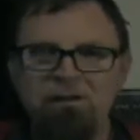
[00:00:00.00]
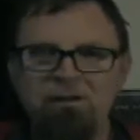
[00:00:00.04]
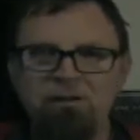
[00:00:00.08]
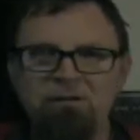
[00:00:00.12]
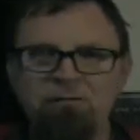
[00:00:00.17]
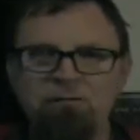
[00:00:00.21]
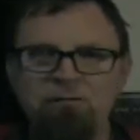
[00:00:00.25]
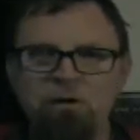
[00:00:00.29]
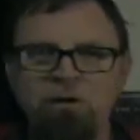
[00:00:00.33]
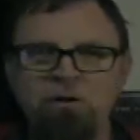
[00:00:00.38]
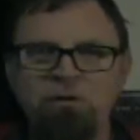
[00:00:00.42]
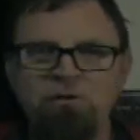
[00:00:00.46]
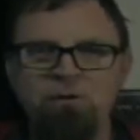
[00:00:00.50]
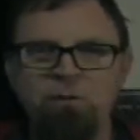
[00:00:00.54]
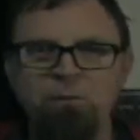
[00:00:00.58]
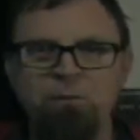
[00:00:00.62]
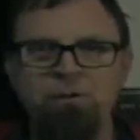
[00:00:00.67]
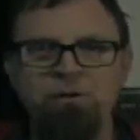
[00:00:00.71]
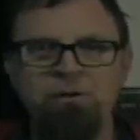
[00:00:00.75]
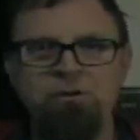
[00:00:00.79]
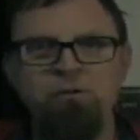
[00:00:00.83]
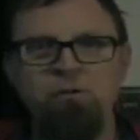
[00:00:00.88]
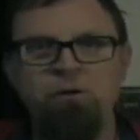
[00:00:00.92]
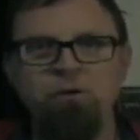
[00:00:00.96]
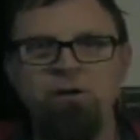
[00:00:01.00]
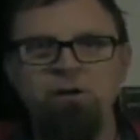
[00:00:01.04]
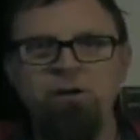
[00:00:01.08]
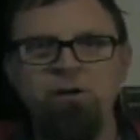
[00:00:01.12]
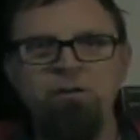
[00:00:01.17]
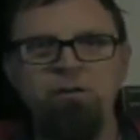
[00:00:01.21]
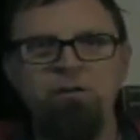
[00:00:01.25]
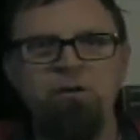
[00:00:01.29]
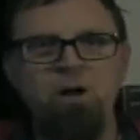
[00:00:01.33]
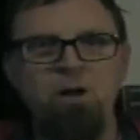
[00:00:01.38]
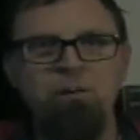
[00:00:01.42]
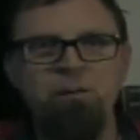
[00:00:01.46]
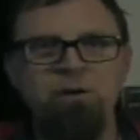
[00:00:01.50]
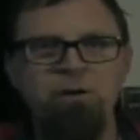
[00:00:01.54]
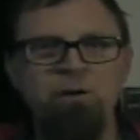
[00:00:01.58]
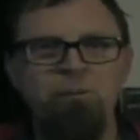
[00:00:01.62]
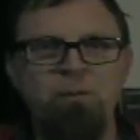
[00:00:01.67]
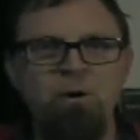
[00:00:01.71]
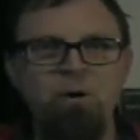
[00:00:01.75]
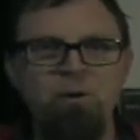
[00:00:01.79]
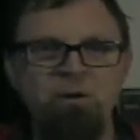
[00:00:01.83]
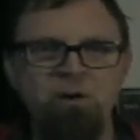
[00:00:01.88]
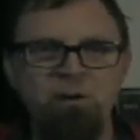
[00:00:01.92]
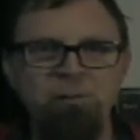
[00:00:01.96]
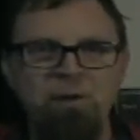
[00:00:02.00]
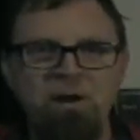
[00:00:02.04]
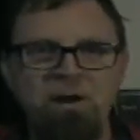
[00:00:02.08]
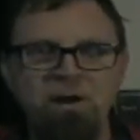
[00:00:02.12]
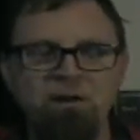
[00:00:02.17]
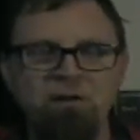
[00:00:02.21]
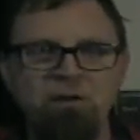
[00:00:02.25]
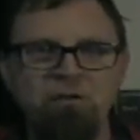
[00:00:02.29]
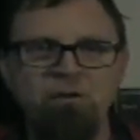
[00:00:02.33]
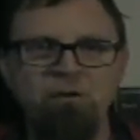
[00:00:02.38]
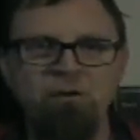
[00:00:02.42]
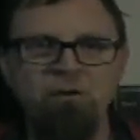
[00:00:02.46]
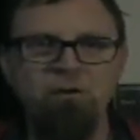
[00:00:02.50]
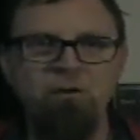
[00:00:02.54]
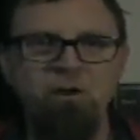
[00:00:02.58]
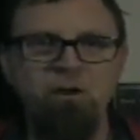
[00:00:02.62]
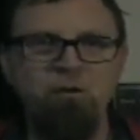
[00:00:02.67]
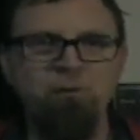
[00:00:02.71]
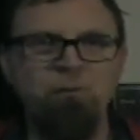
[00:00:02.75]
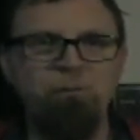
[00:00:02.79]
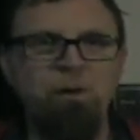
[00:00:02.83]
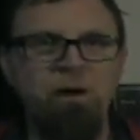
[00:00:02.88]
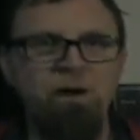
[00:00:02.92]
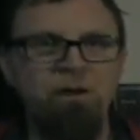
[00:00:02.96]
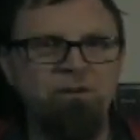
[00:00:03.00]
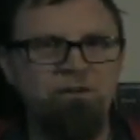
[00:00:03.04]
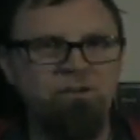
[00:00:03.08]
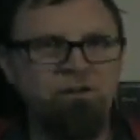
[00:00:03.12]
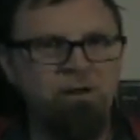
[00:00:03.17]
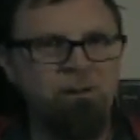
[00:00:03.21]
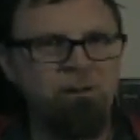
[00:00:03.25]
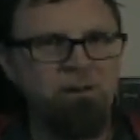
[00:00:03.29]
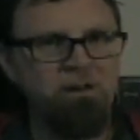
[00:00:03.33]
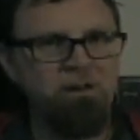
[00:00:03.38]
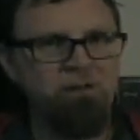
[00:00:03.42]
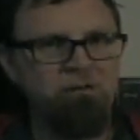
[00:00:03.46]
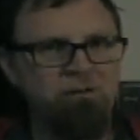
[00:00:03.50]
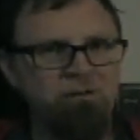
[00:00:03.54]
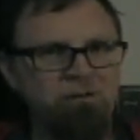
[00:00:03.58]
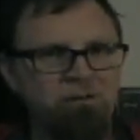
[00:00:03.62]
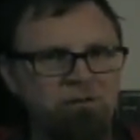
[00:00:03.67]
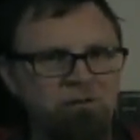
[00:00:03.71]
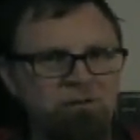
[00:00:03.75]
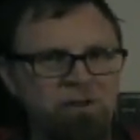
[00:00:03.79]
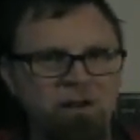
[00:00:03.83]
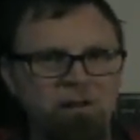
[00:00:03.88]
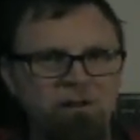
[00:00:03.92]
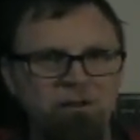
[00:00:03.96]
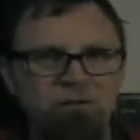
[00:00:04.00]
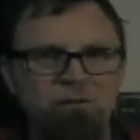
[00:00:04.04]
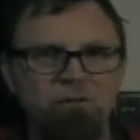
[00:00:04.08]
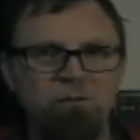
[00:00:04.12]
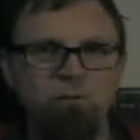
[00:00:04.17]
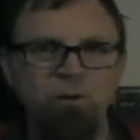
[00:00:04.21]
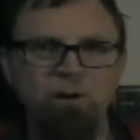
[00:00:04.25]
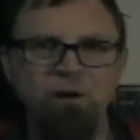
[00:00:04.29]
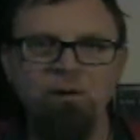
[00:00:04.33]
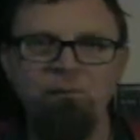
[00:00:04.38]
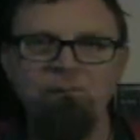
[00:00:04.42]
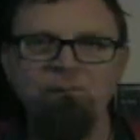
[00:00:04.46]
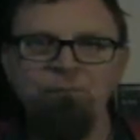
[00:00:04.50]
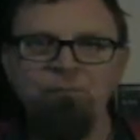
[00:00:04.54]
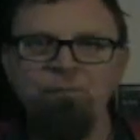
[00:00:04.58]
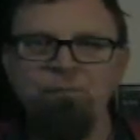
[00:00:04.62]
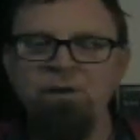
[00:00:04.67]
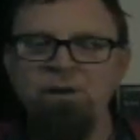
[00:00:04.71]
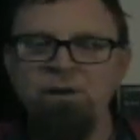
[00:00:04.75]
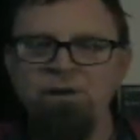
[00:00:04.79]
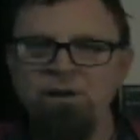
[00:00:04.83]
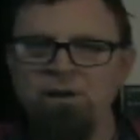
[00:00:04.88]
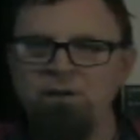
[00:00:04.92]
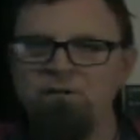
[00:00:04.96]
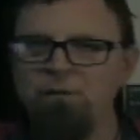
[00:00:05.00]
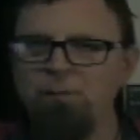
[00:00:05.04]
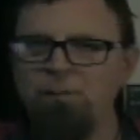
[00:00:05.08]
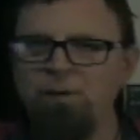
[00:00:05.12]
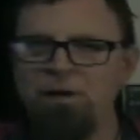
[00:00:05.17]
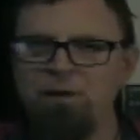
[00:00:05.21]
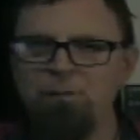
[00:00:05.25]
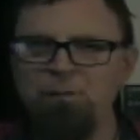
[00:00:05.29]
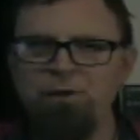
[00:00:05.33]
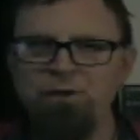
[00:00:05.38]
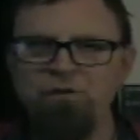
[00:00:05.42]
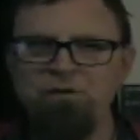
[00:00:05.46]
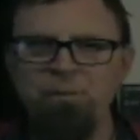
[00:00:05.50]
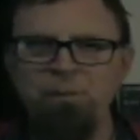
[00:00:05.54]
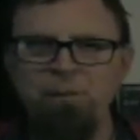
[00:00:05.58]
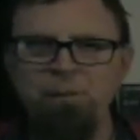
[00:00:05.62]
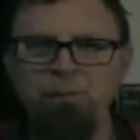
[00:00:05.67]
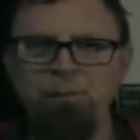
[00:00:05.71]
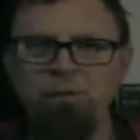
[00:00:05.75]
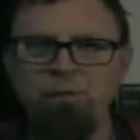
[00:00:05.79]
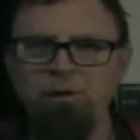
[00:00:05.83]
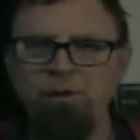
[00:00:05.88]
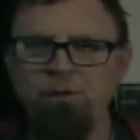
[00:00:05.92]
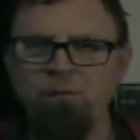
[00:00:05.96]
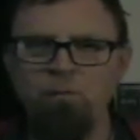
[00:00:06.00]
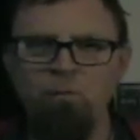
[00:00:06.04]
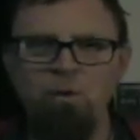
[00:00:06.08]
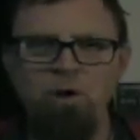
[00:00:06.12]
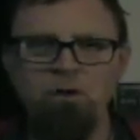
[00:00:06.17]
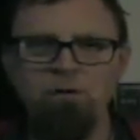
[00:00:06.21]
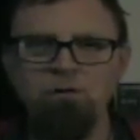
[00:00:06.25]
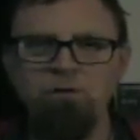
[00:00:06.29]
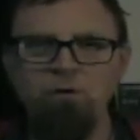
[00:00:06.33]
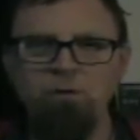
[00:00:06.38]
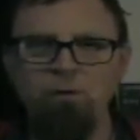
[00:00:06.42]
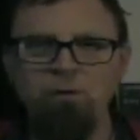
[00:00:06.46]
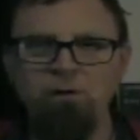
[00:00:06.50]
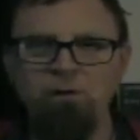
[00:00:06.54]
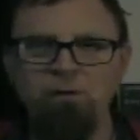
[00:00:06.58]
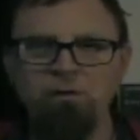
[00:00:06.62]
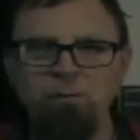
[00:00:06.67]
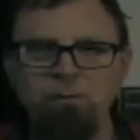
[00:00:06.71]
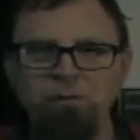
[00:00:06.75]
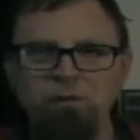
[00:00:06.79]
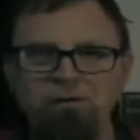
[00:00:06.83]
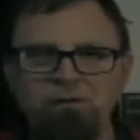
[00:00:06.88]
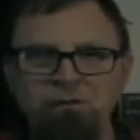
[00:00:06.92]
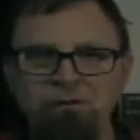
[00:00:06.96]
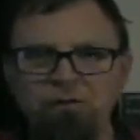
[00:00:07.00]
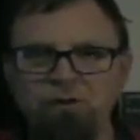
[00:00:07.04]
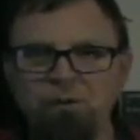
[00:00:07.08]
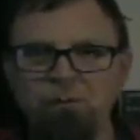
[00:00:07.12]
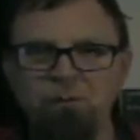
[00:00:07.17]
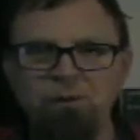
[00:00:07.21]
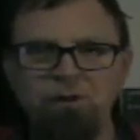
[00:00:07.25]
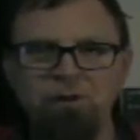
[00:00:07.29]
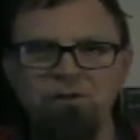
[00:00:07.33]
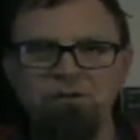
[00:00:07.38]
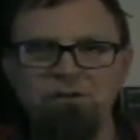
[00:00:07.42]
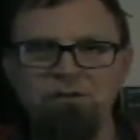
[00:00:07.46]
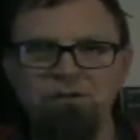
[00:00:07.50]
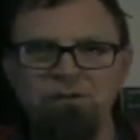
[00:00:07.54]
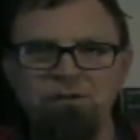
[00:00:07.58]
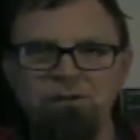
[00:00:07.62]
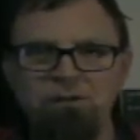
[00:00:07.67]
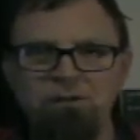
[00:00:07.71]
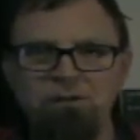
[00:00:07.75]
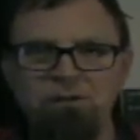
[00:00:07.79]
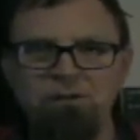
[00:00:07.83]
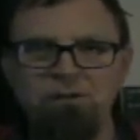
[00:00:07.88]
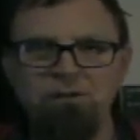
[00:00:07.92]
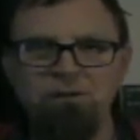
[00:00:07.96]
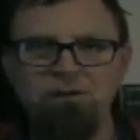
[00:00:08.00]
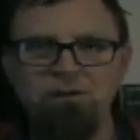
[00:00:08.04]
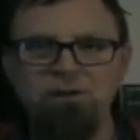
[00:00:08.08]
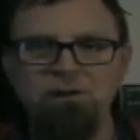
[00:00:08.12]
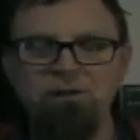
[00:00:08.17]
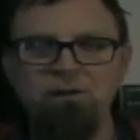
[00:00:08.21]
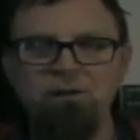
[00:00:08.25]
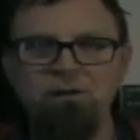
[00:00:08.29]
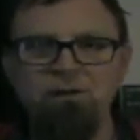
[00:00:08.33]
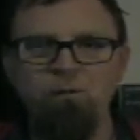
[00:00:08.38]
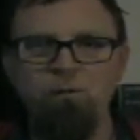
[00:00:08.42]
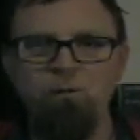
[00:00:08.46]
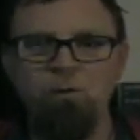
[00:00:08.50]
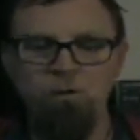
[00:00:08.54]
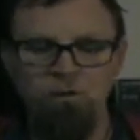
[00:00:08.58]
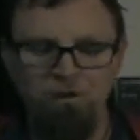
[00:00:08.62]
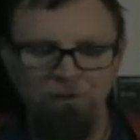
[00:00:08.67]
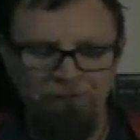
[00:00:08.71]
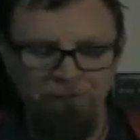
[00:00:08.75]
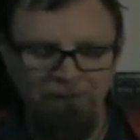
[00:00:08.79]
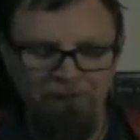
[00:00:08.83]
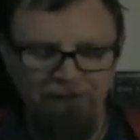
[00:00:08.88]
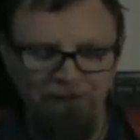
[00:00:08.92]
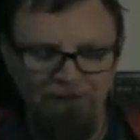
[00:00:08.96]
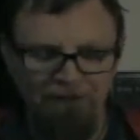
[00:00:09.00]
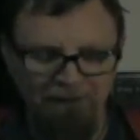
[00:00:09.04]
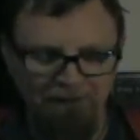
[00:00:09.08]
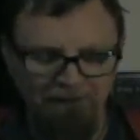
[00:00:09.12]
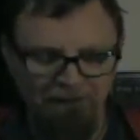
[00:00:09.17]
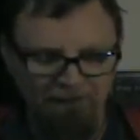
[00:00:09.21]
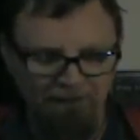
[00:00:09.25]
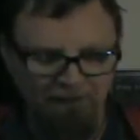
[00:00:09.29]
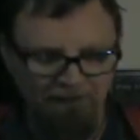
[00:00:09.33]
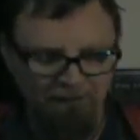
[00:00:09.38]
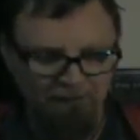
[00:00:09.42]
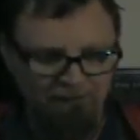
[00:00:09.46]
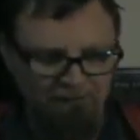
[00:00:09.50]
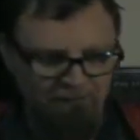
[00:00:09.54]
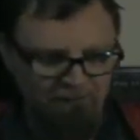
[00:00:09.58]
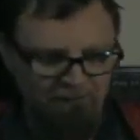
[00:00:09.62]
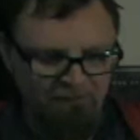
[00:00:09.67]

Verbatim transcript: very similar to another comic I'm already back into called By the Time I Get to Dallas, where it's about a bunch of people that walk to a specific place in the world and uh,